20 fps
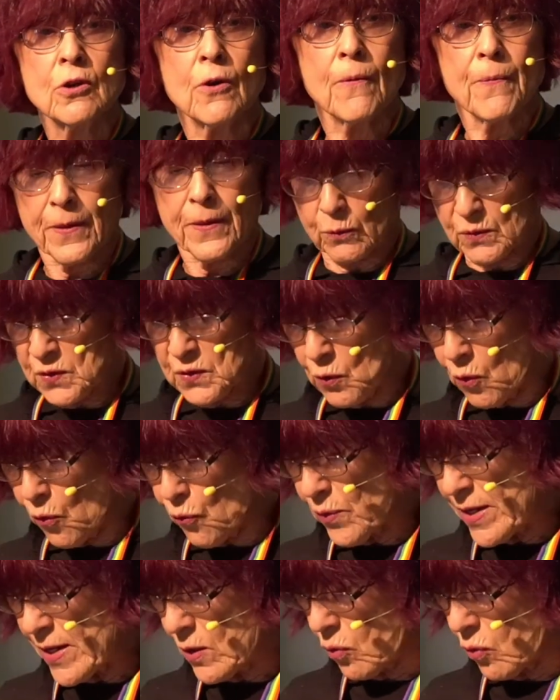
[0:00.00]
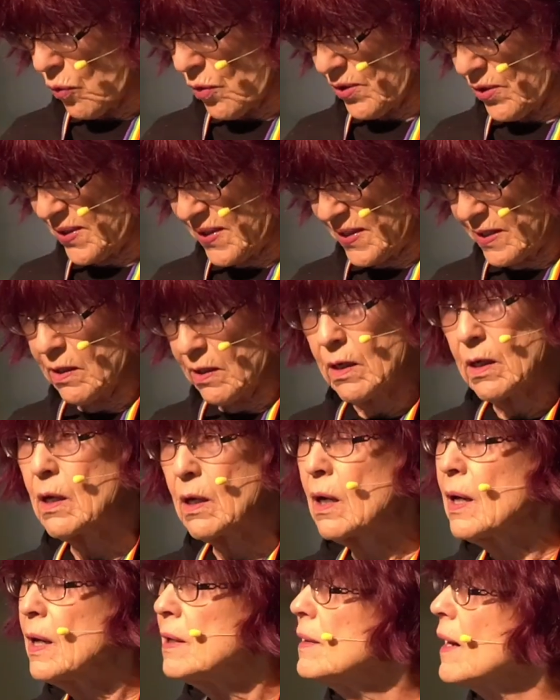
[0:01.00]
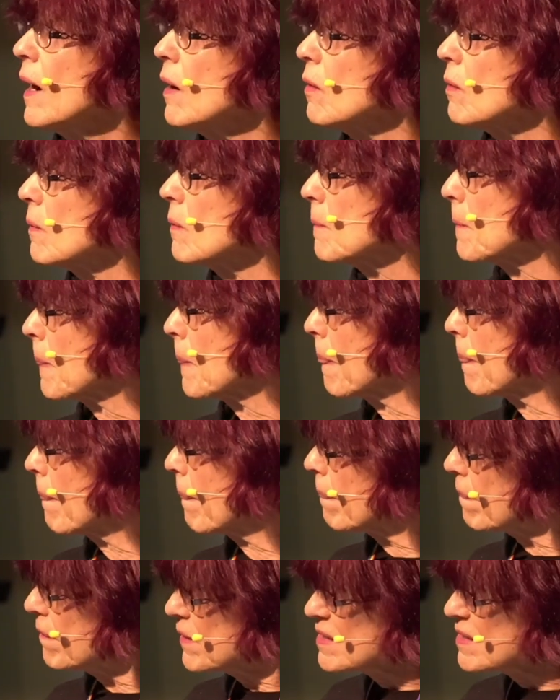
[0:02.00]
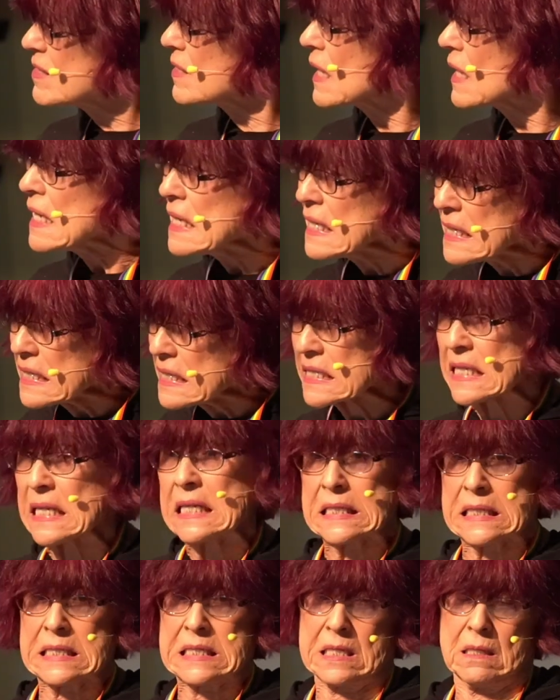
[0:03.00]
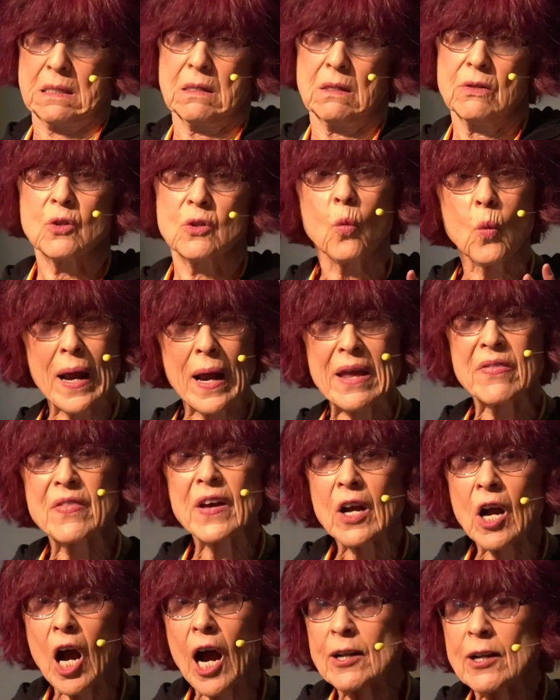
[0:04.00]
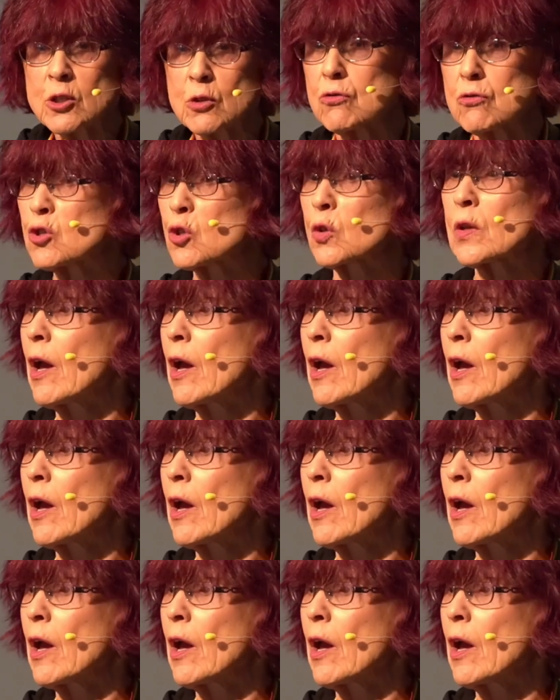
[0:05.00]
There was no recourse. Now, this isn't the way that God usually